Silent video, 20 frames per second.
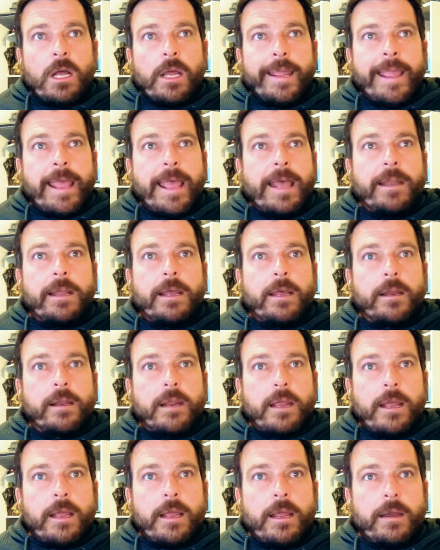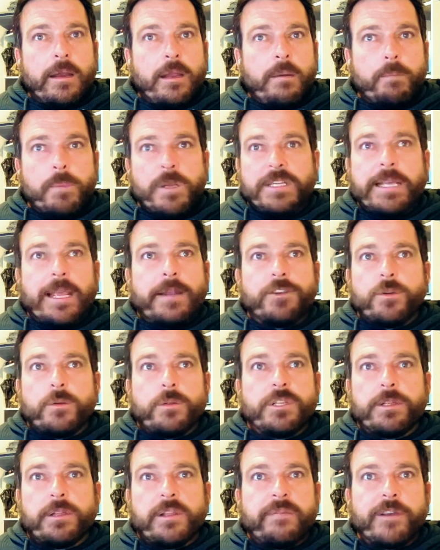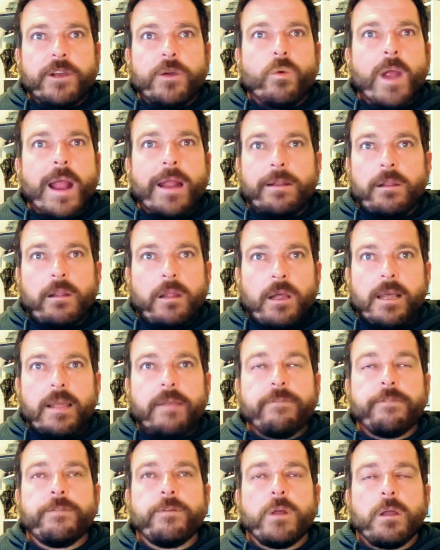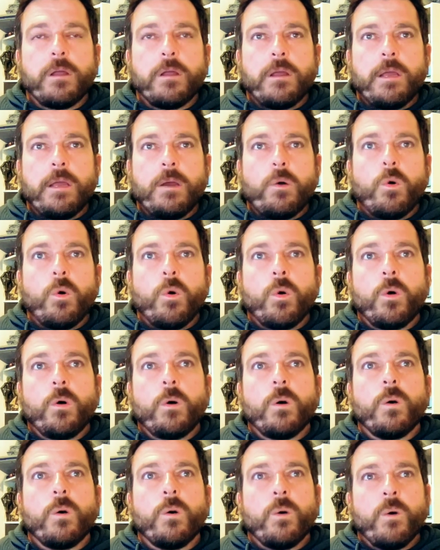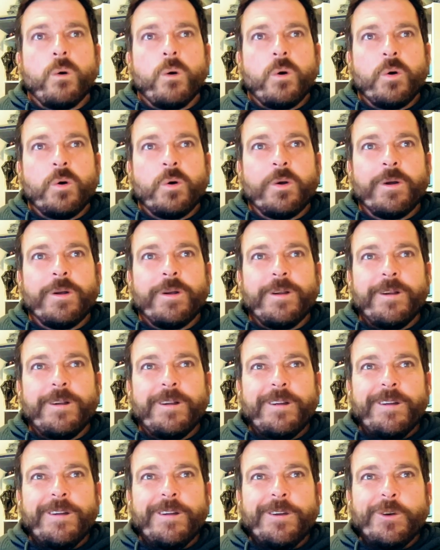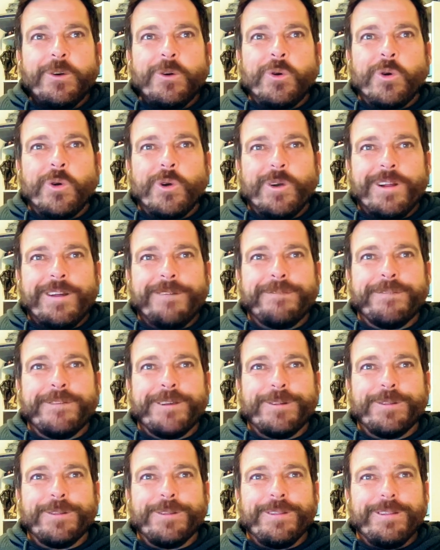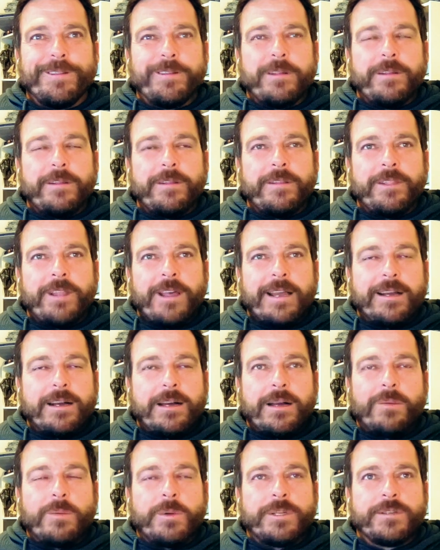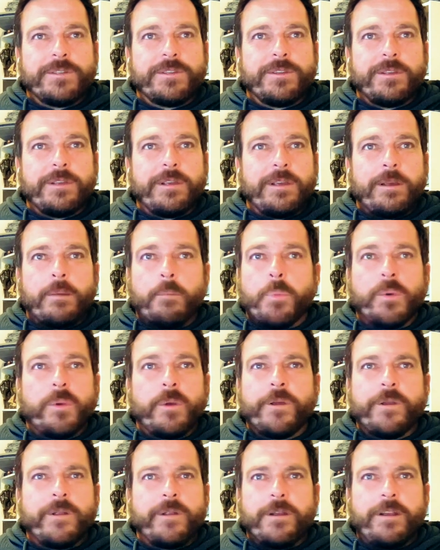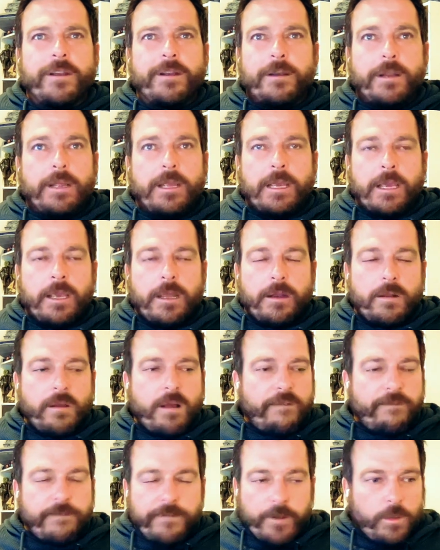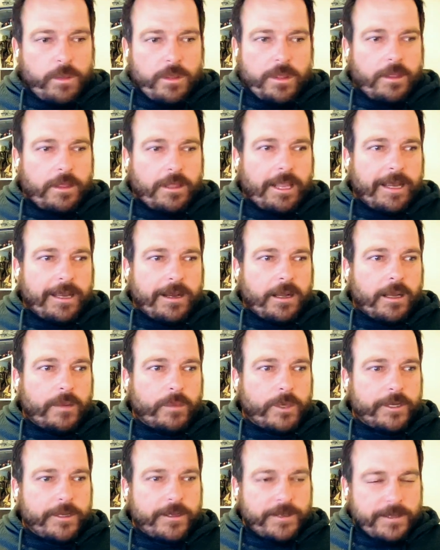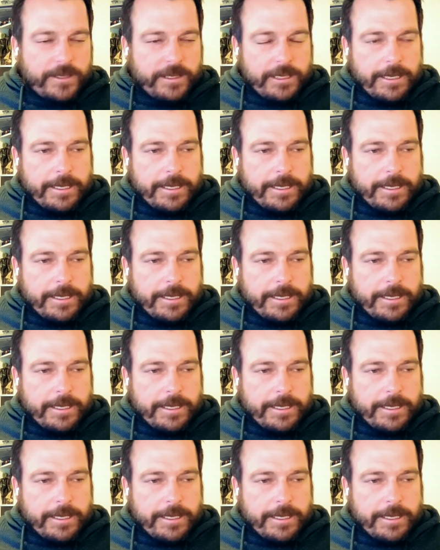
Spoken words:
had a potential to live a great life, or I felt like I was a burden, and I felt like I was